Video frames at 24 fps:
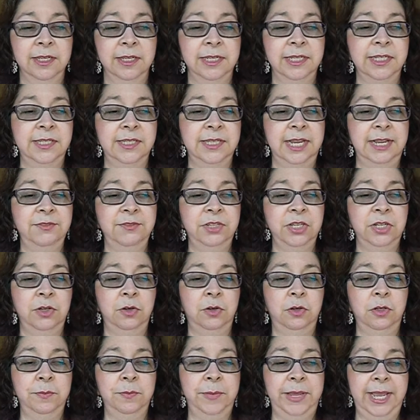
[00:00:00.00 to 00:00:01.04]
He saves
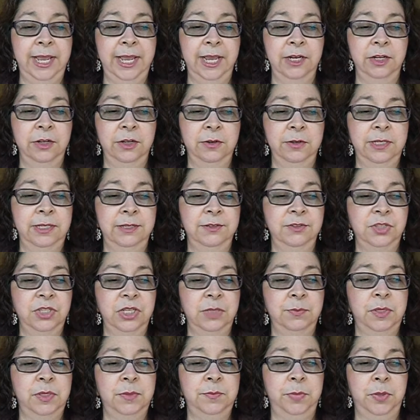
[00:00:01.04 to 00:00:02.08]
an old man who
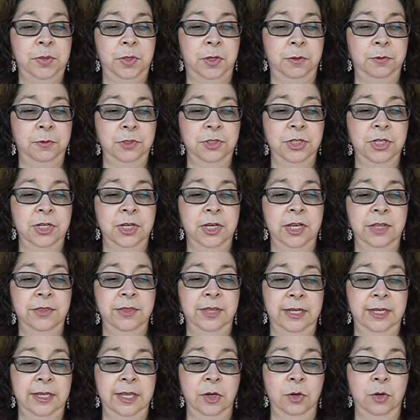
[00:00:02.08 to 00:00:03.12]
gives him a boat
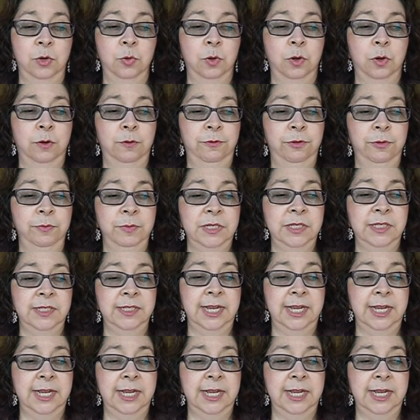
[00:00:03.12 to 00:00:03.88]
that can grow from the